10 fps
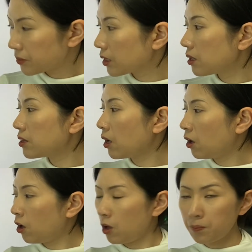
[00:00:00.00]

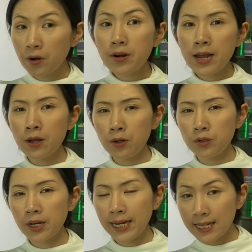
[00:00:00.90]
The
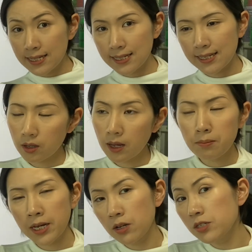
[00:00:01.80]
pronoun it can be
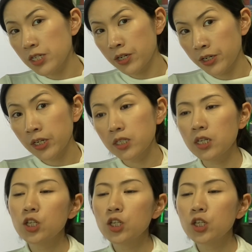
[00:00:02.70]
considered